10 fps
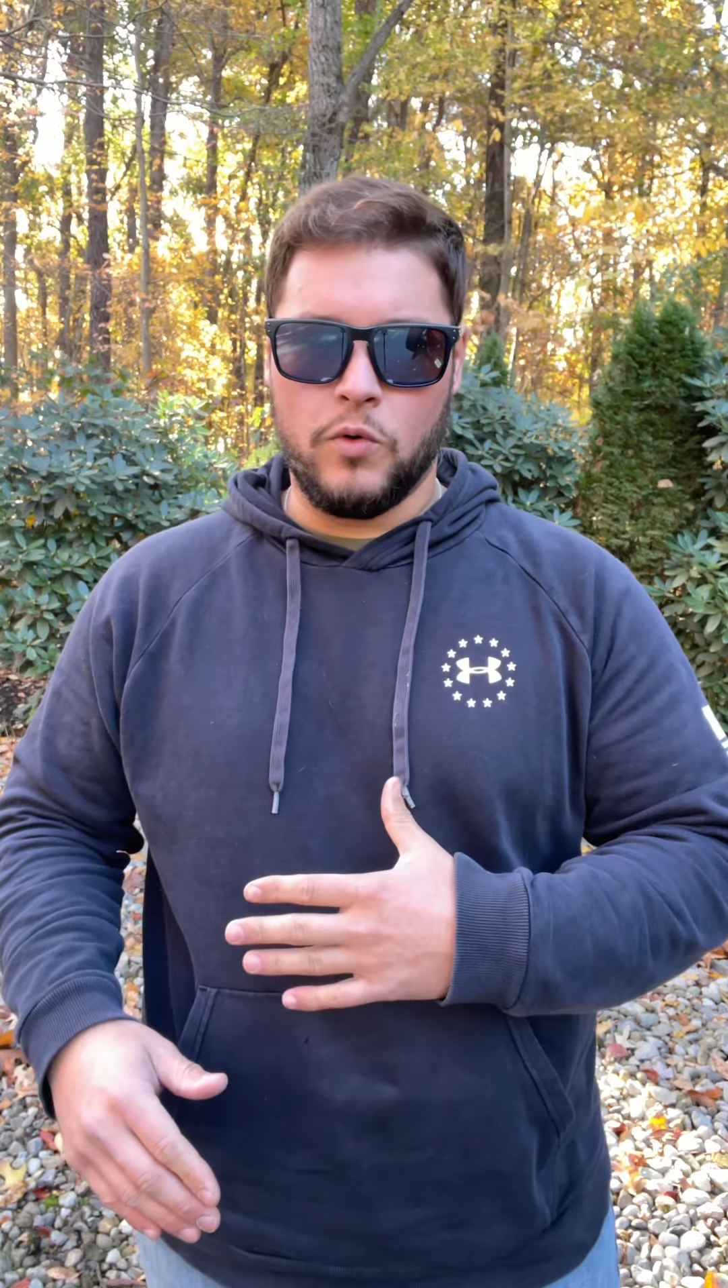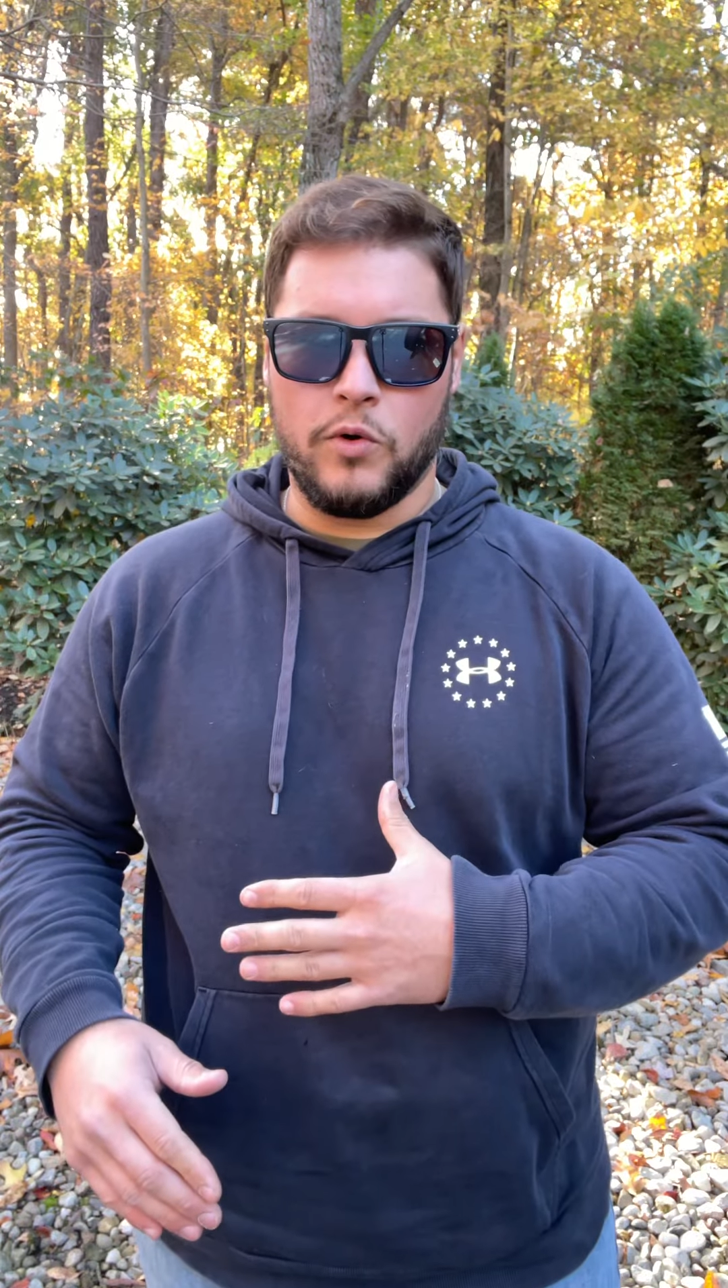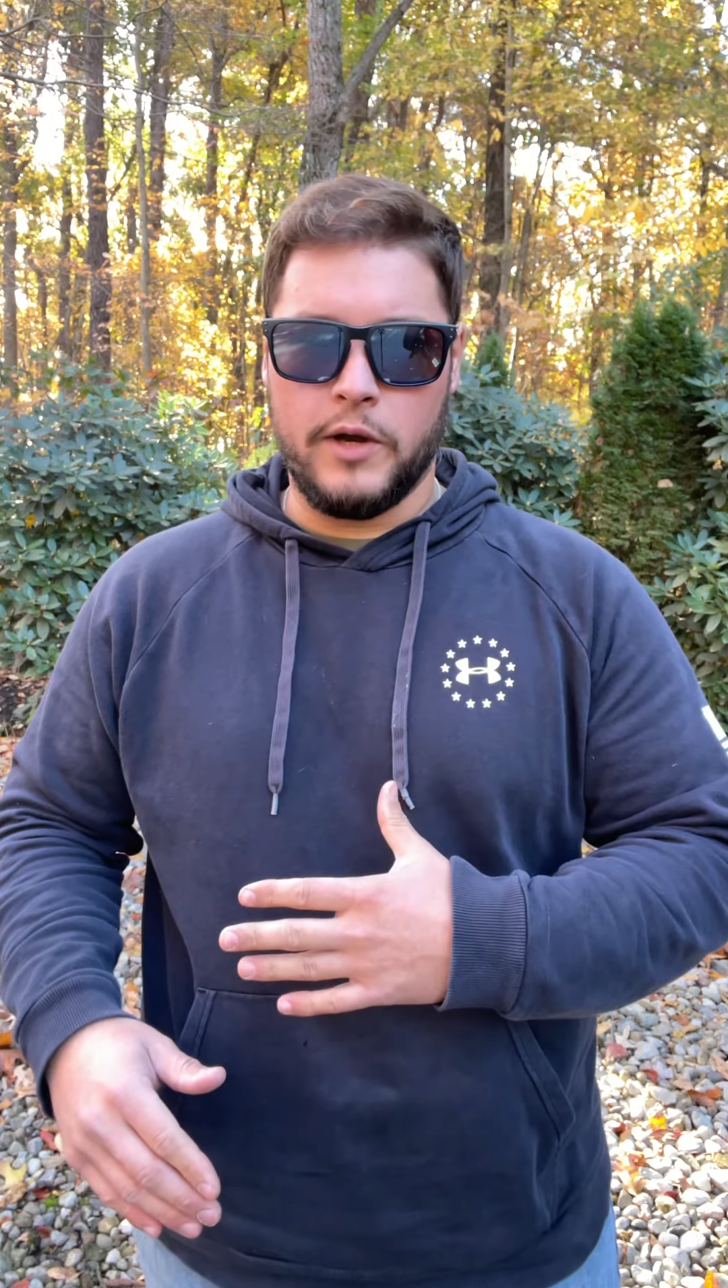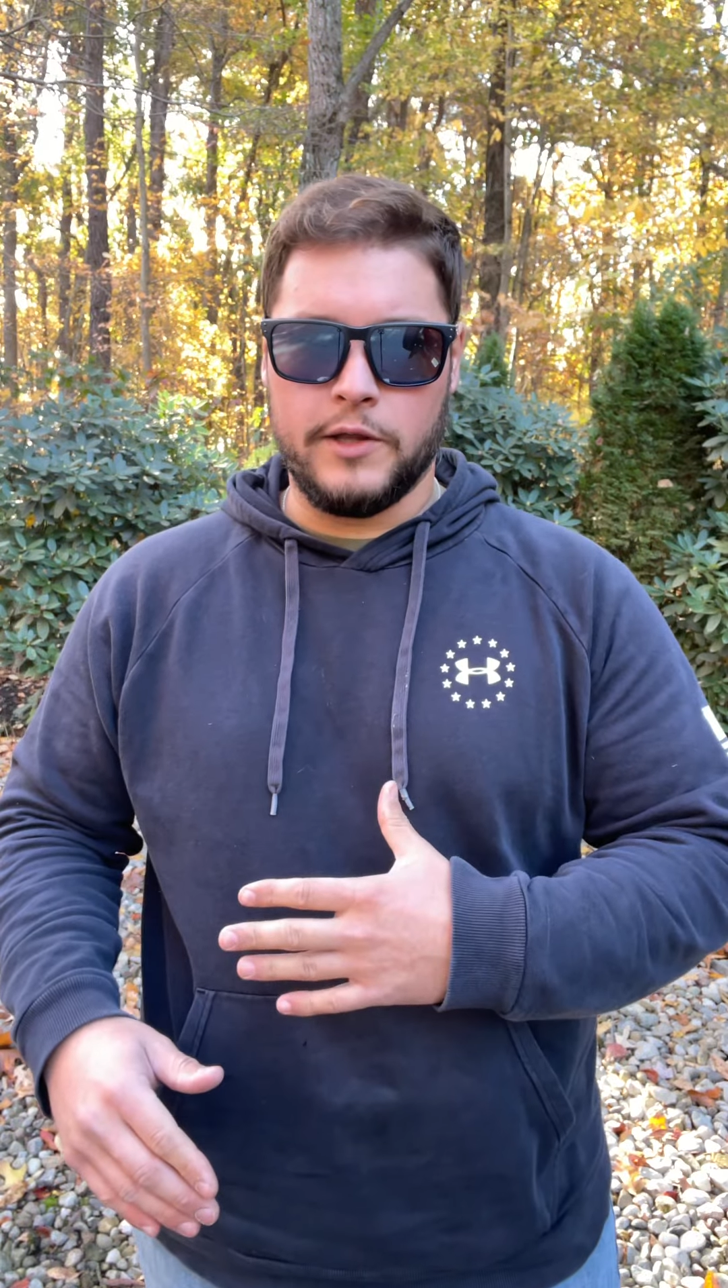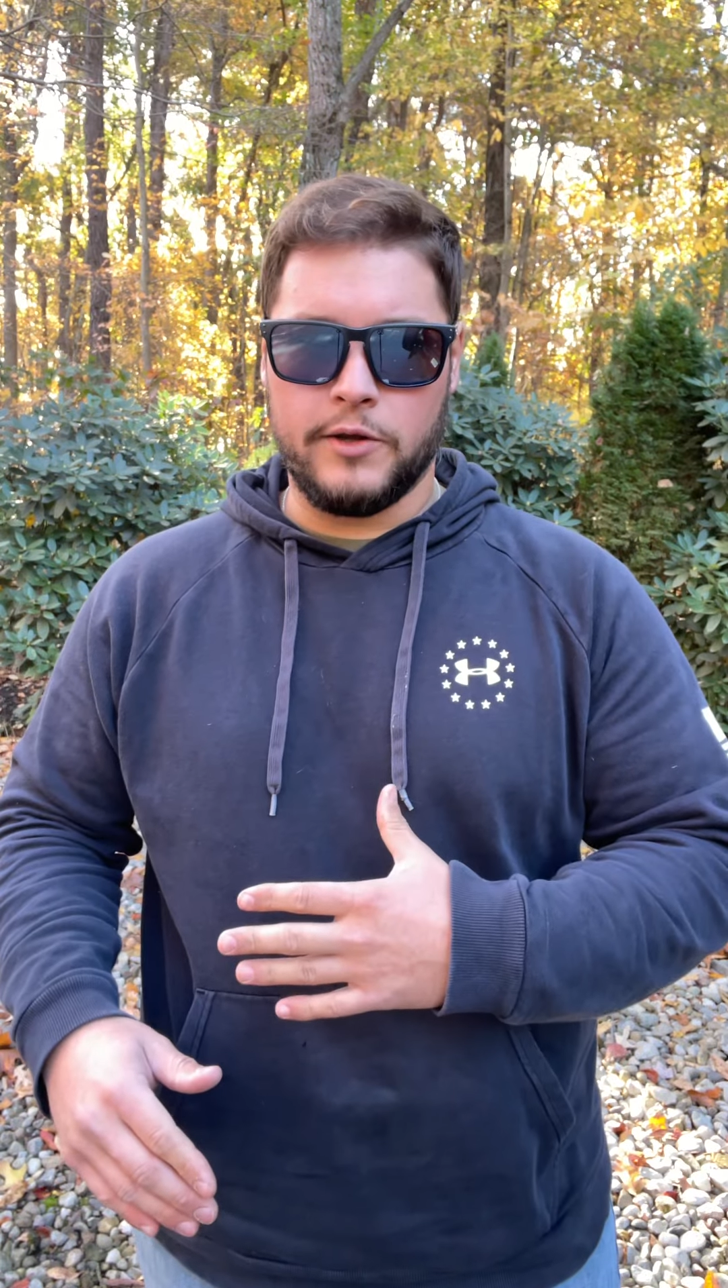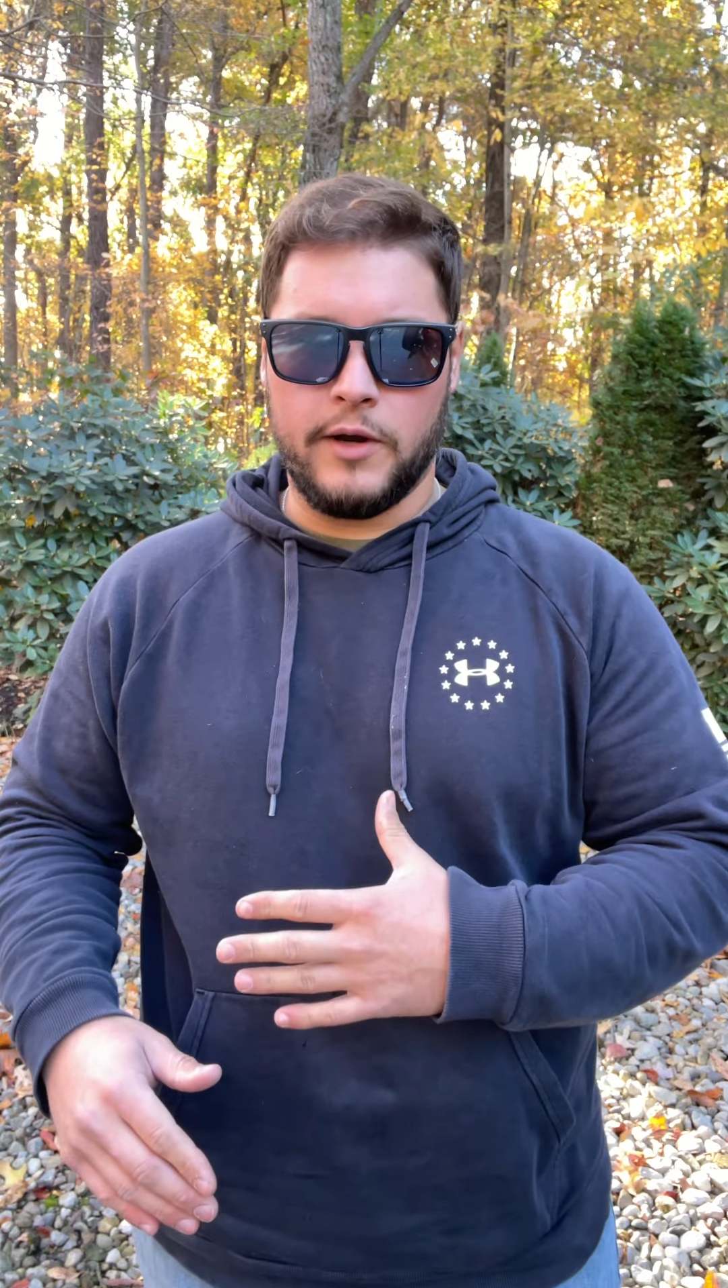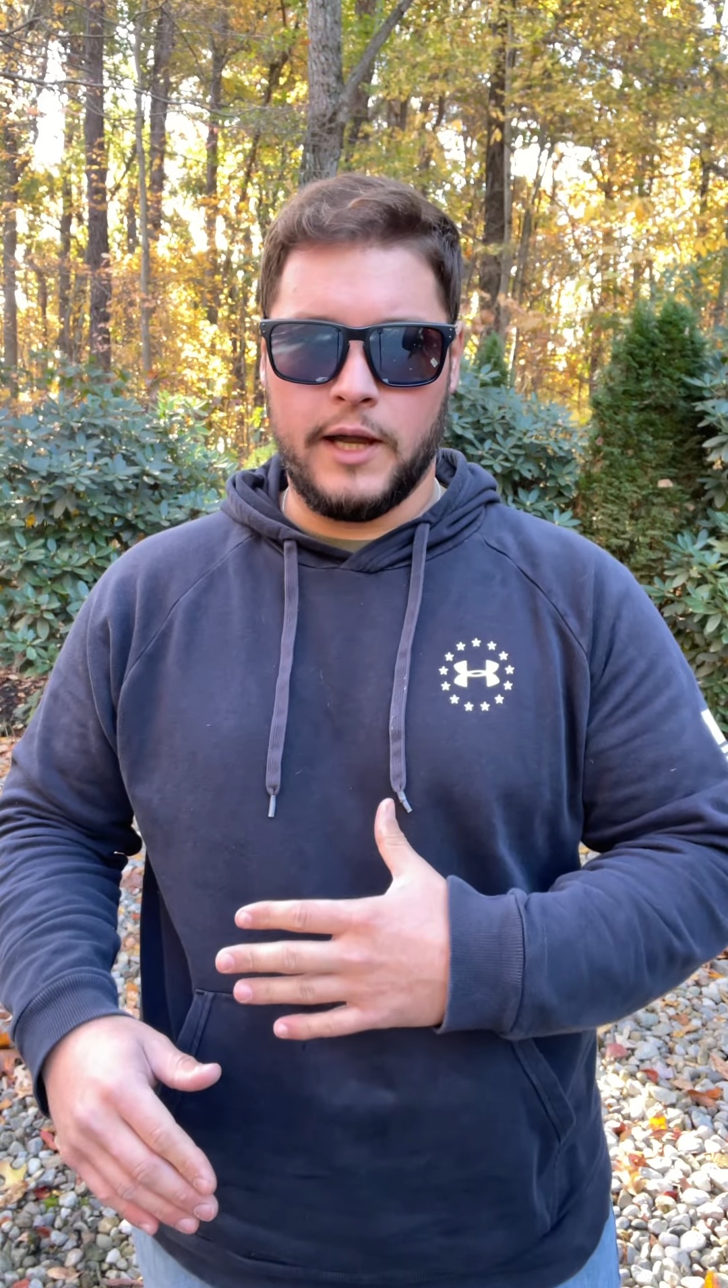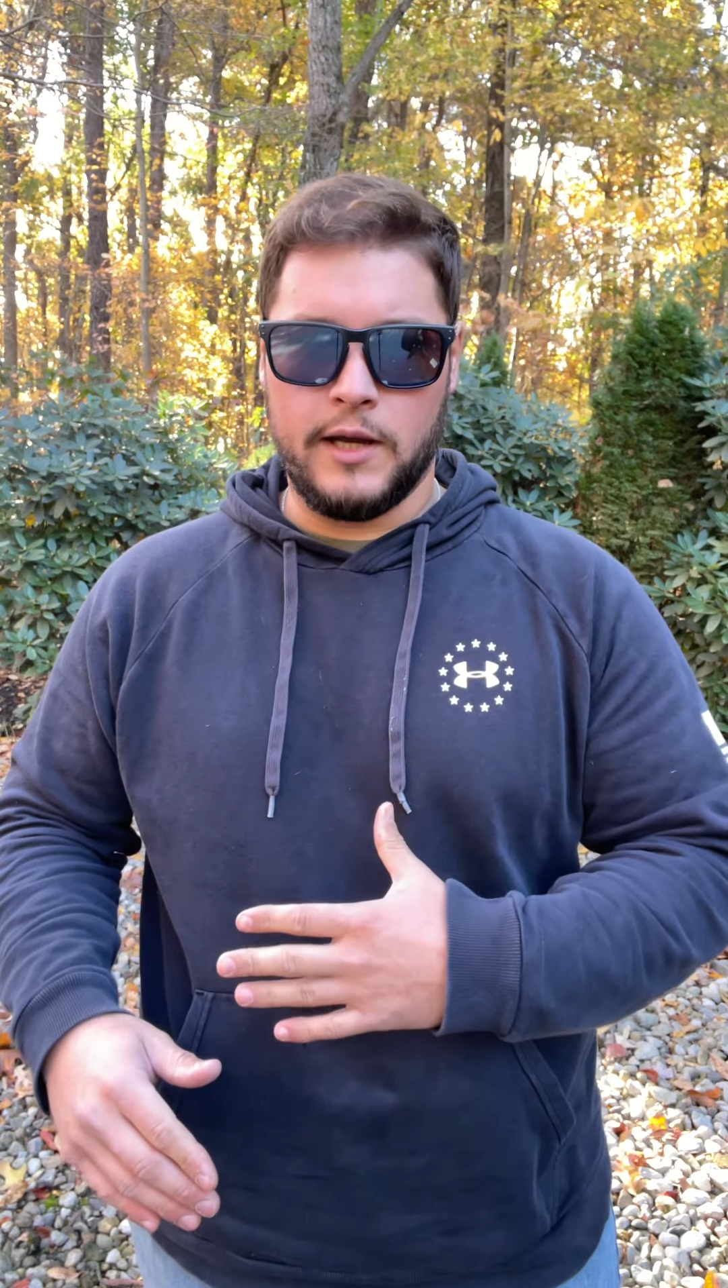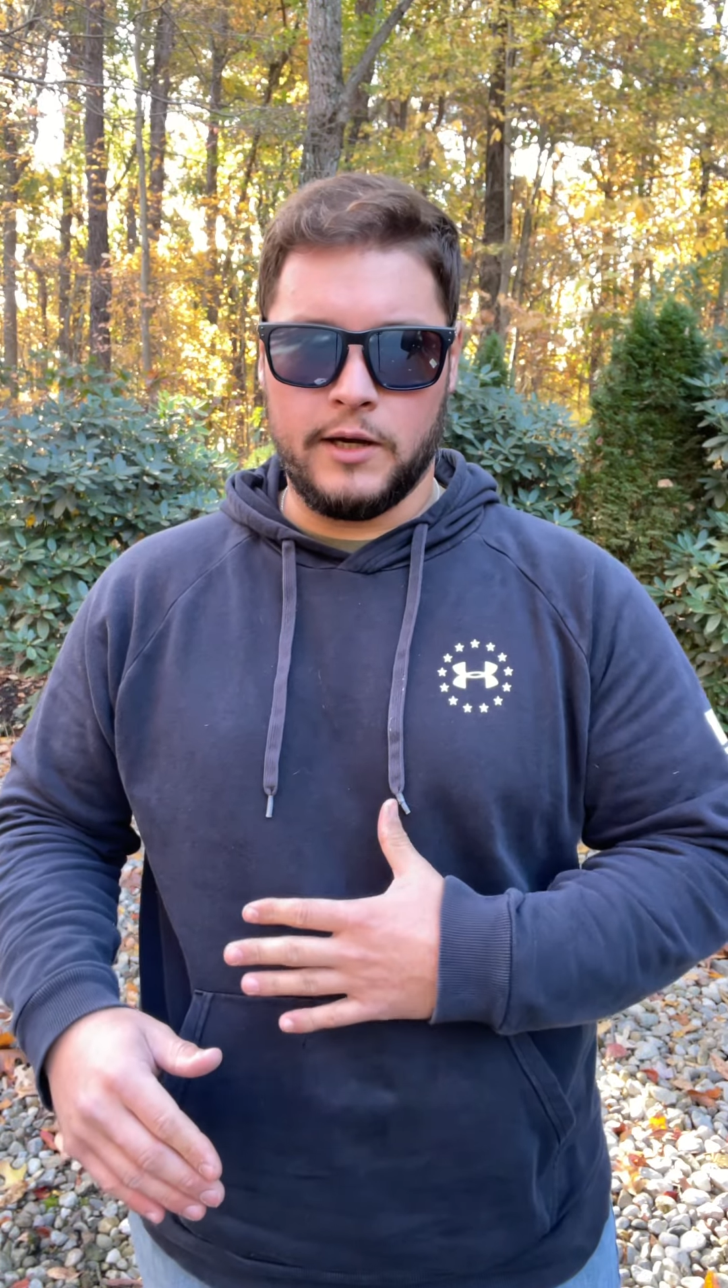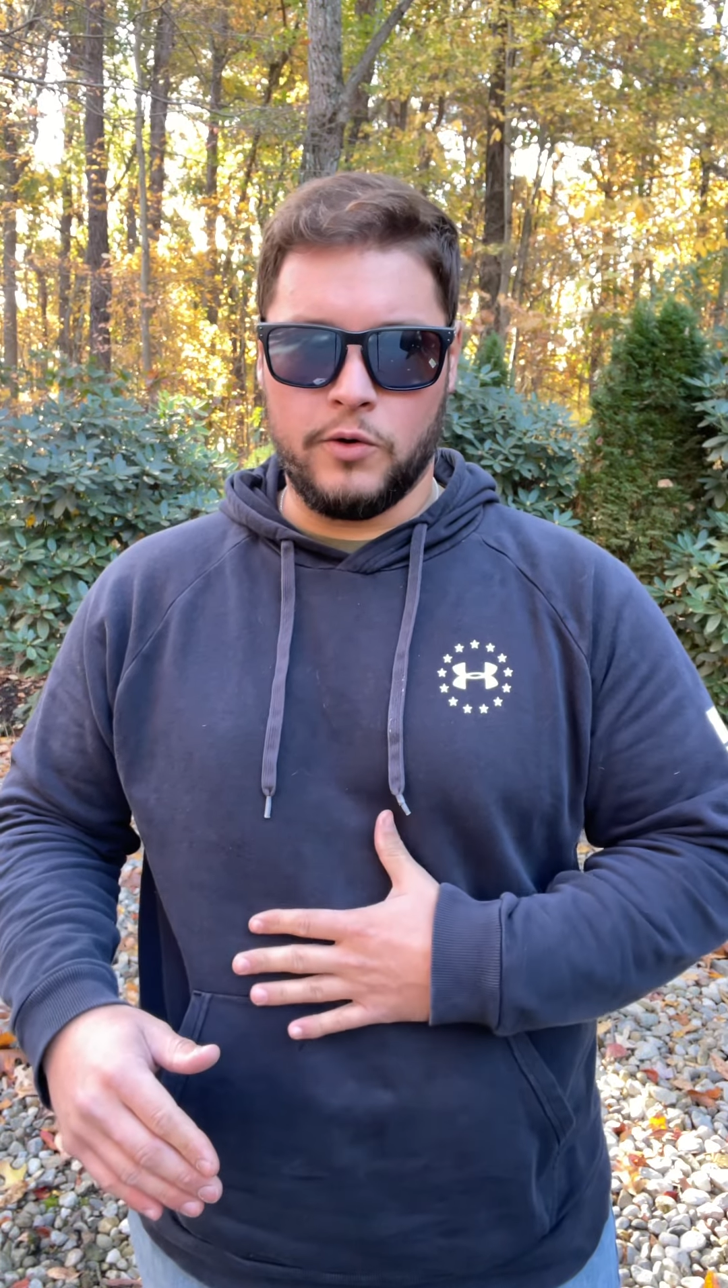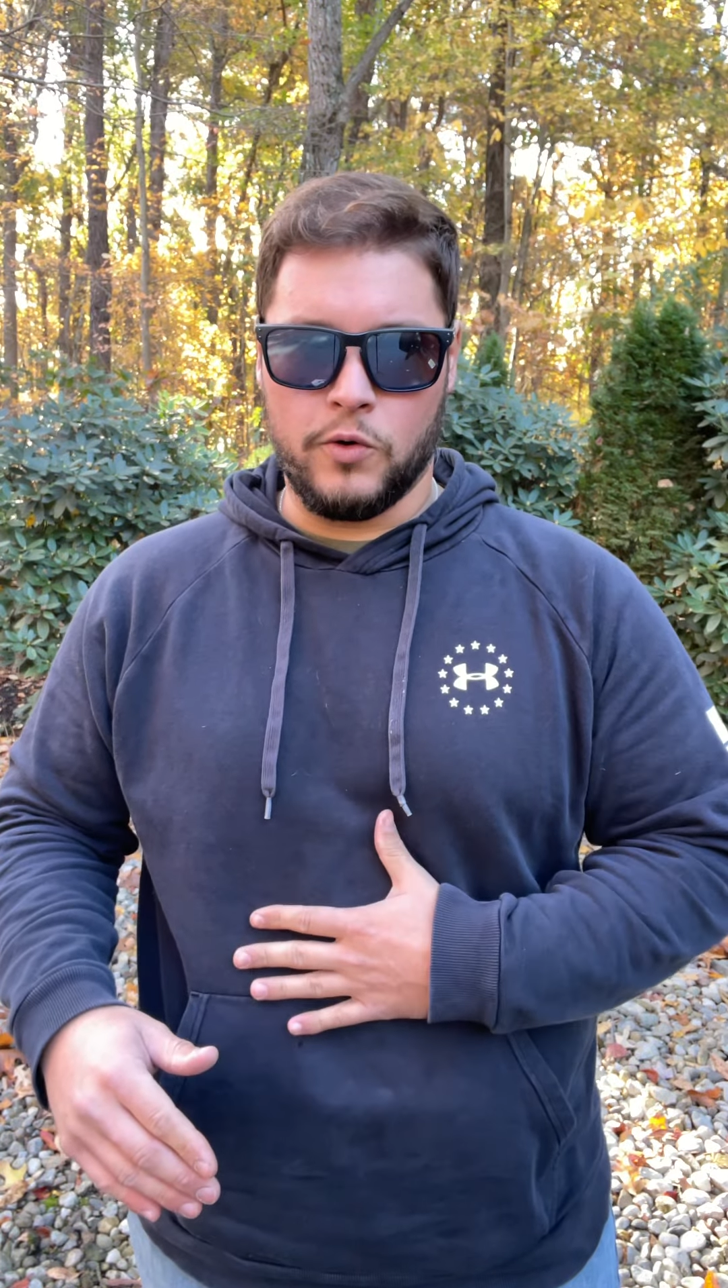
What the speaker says: orient their hand in a